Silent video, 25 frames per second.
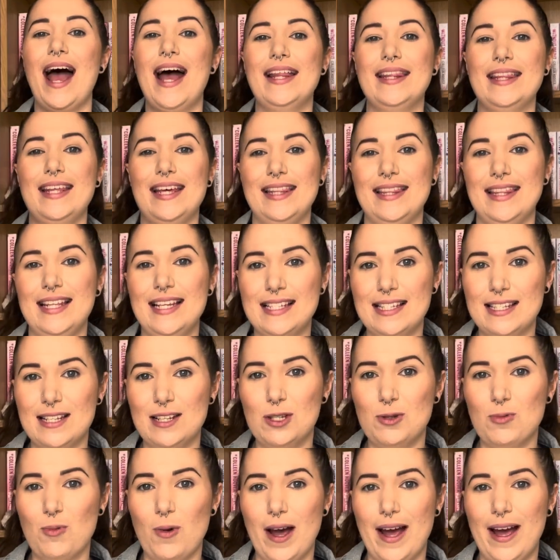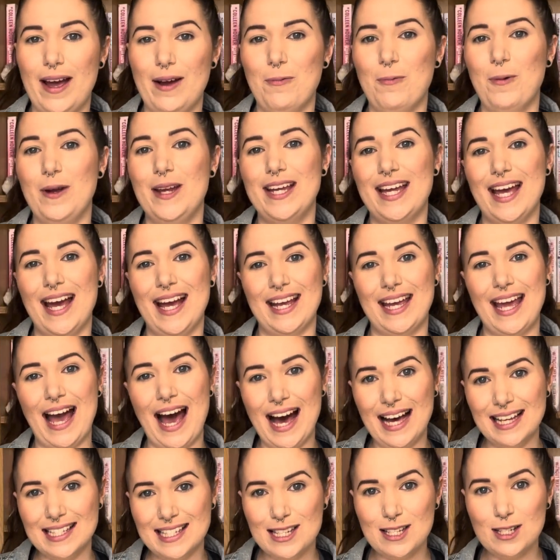And then this is where we get
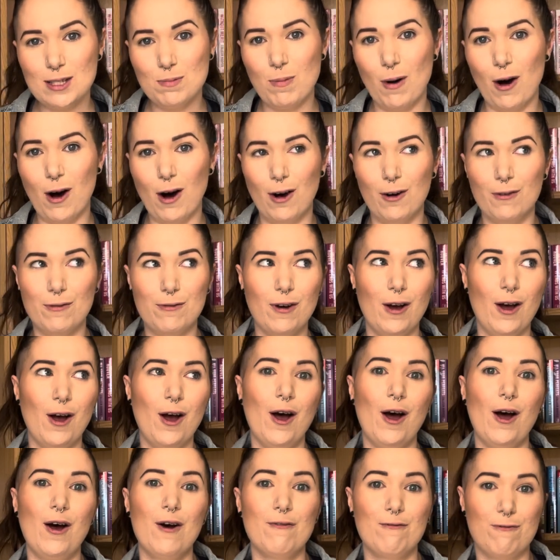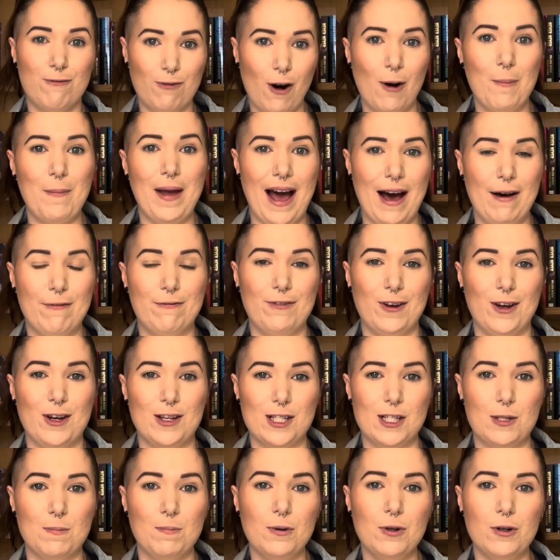Cass's POV from our
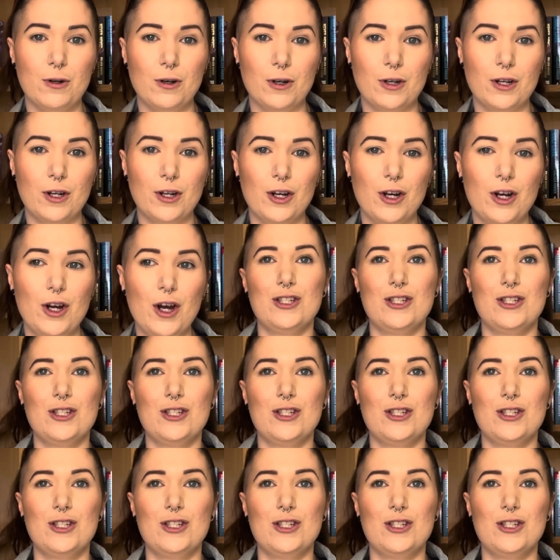first book.